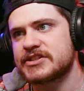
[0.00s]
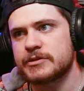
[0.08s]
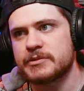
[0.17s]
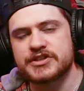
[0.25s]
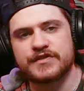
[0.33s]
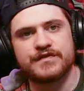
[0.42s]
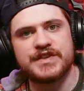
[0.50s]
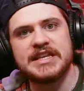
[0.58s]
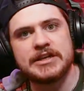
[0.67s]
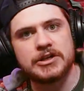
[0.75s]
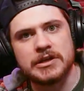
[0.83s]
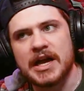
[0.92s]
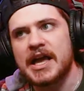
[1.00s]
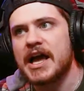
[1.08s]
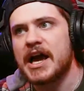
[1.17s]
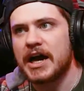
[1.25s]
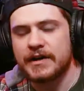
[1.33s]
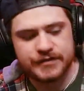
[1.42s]
much feel
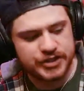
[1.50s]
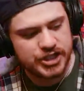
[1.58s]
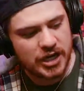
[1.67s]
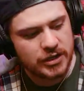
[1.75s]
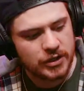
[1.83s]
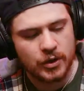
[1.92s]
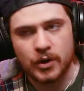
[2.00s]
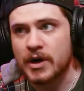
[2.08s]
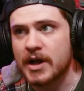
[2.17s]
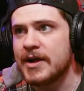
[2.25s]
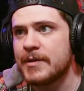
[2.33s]
of jungle,